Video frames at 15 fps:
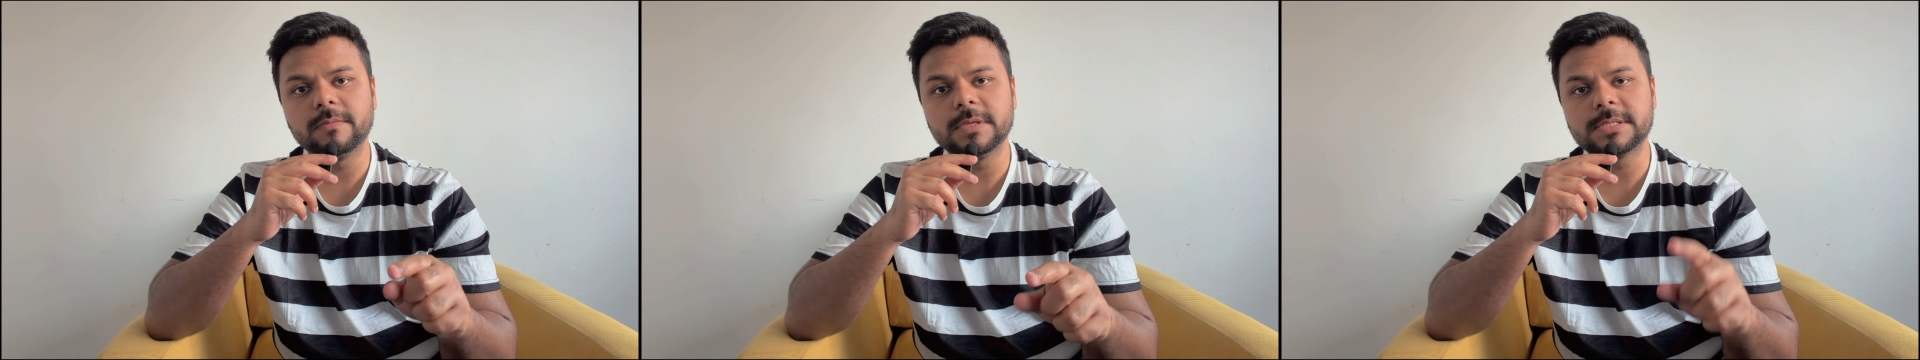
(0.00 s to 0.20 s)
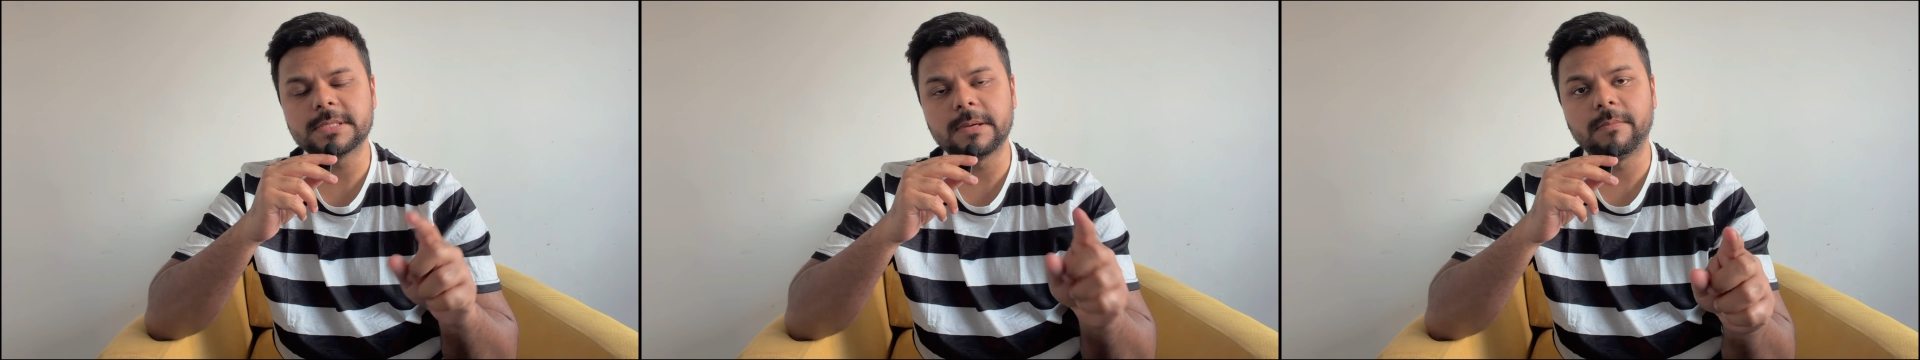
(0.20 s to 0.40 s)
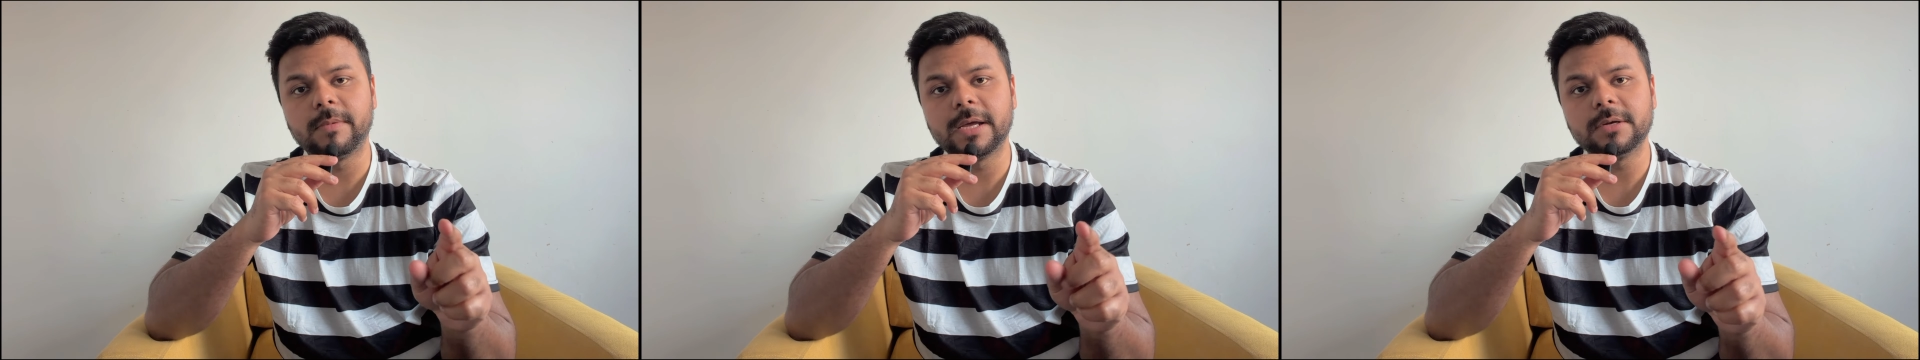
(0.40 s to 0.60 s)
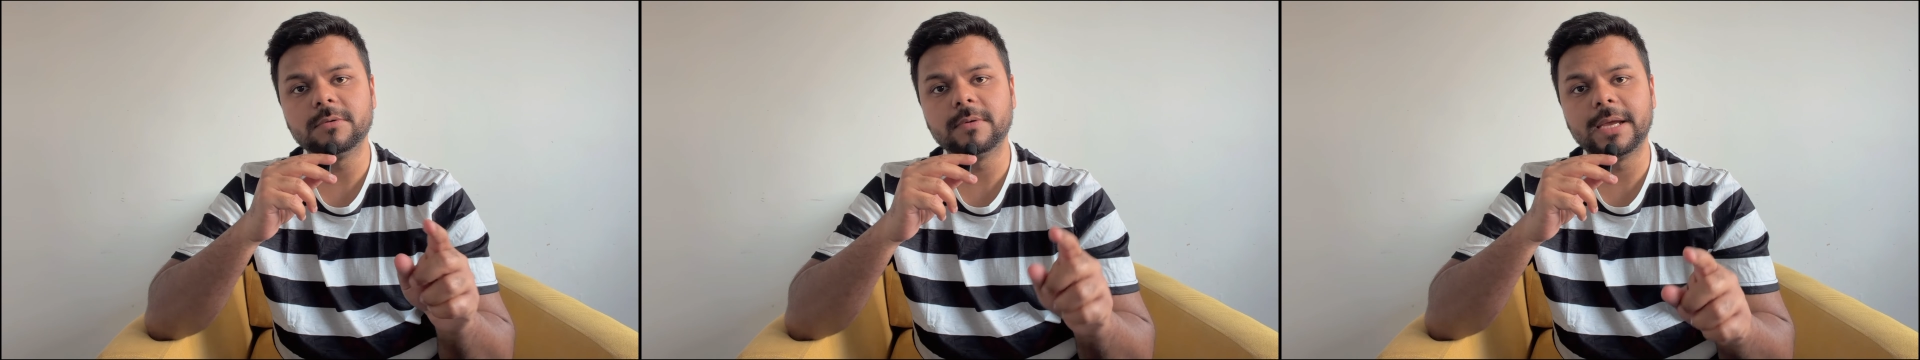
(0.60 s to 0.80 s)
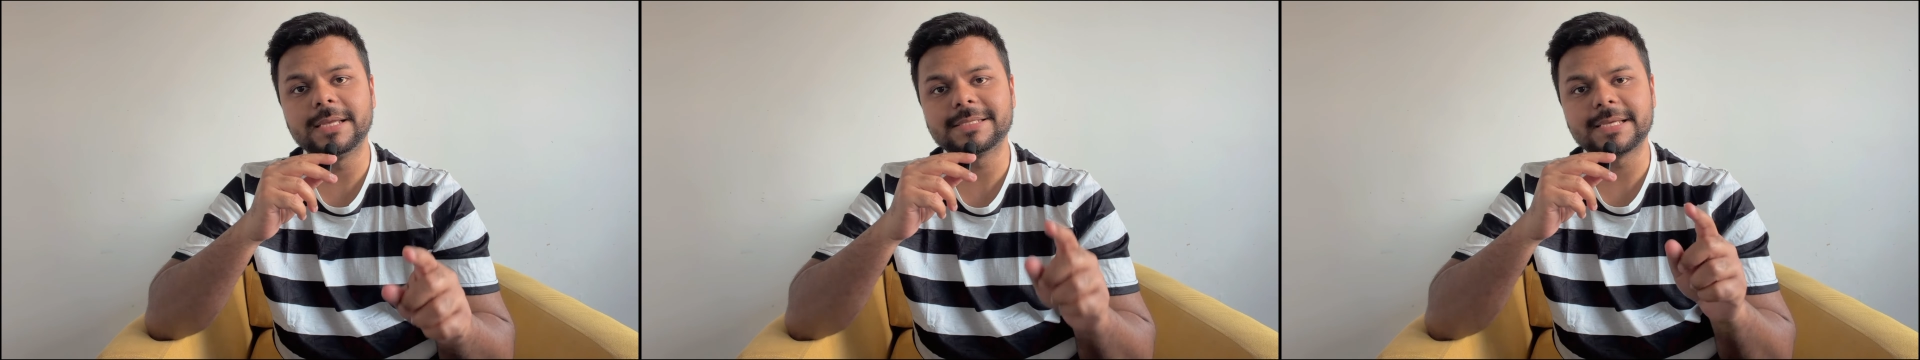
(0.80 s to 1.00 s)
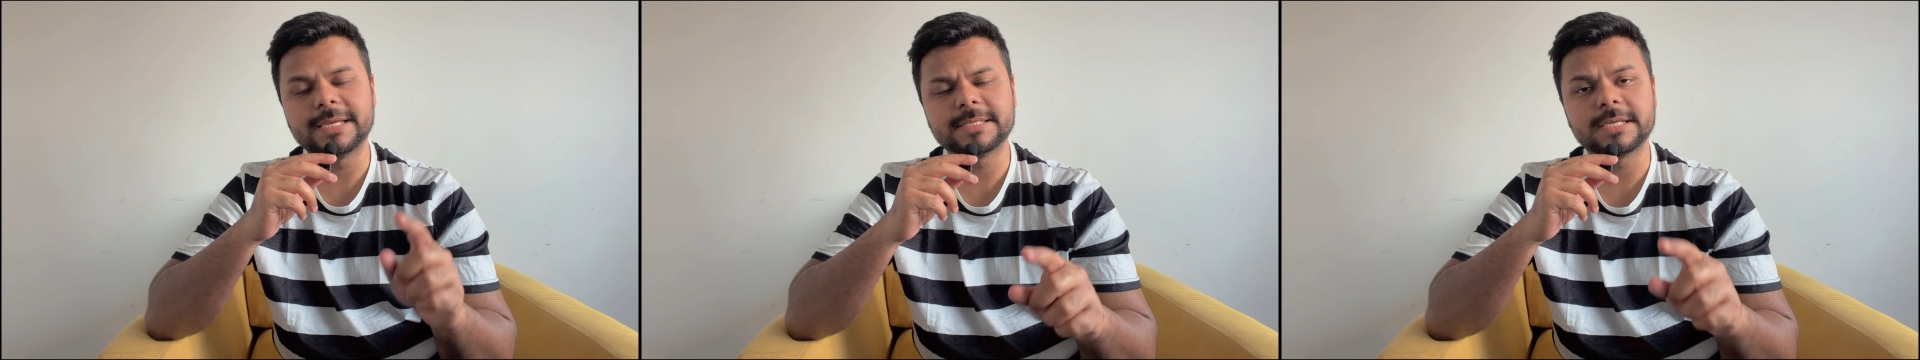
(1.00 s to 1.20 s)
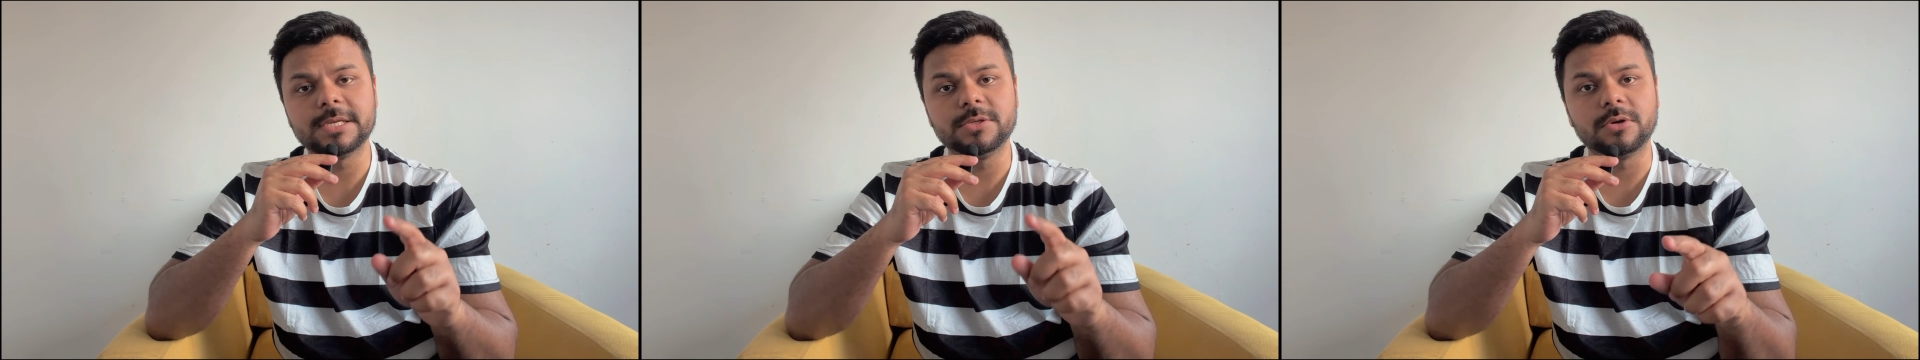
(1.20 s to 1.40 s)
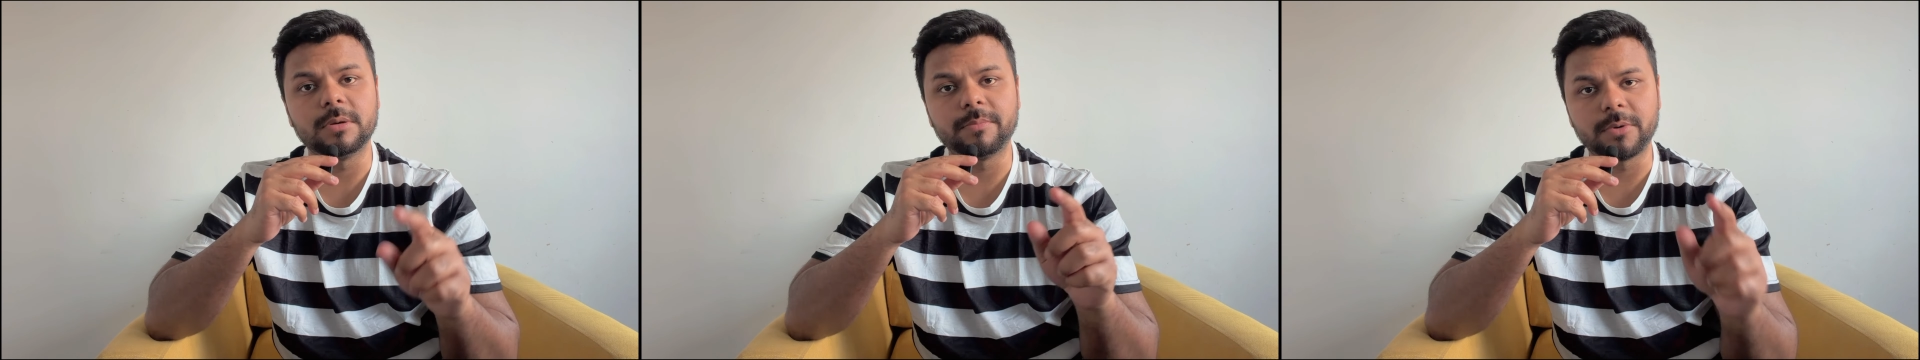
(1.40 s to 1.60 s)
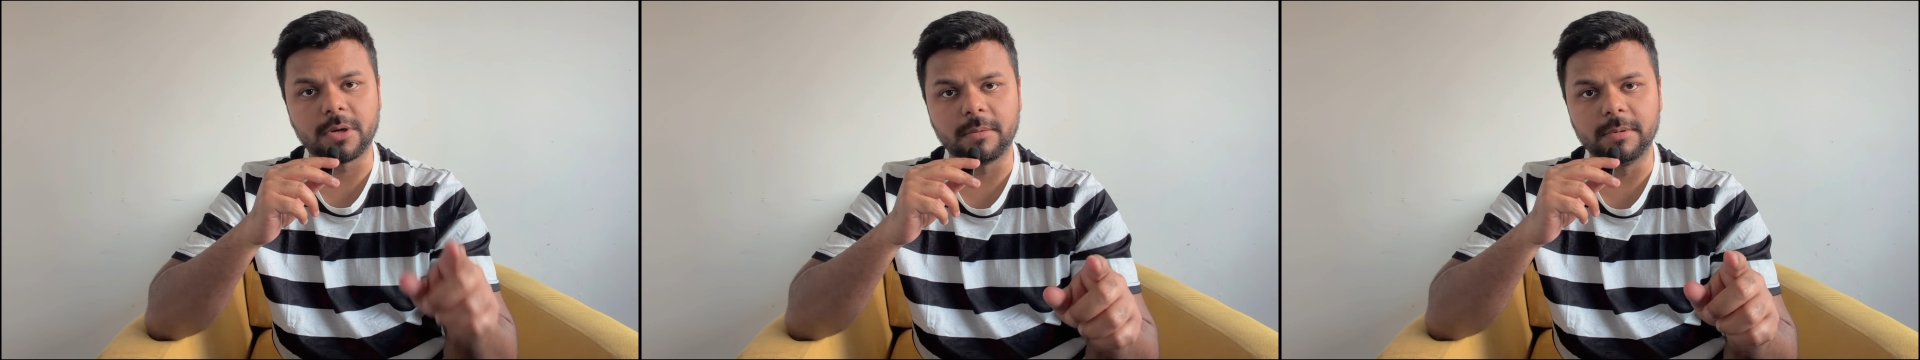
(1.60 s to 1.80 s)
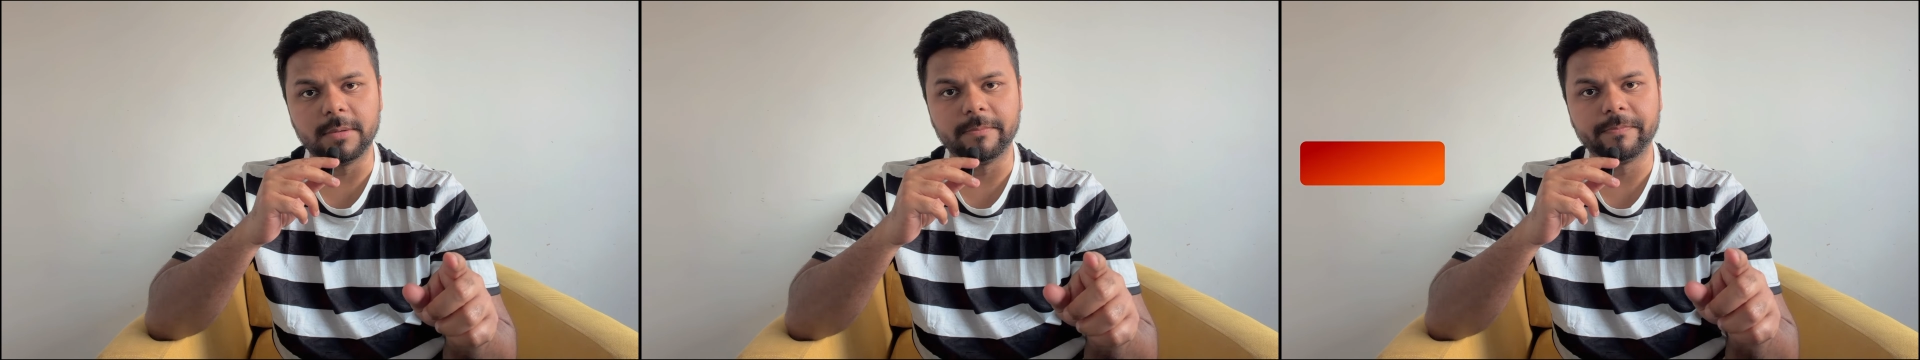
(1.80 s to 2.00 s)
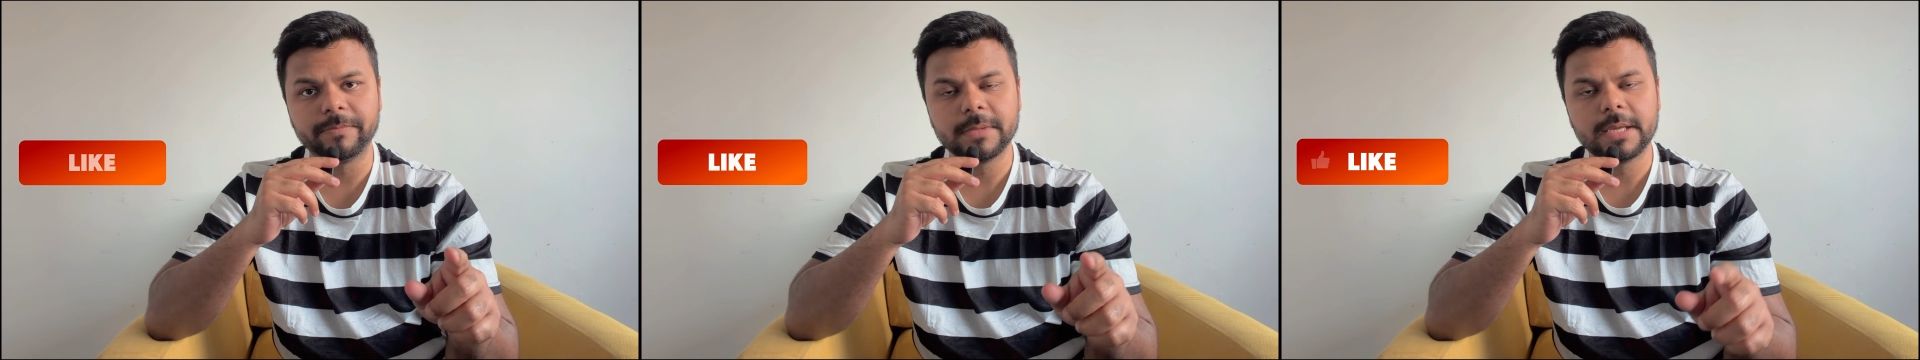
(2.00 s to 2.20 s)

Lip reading: with someone who has SI joint problem.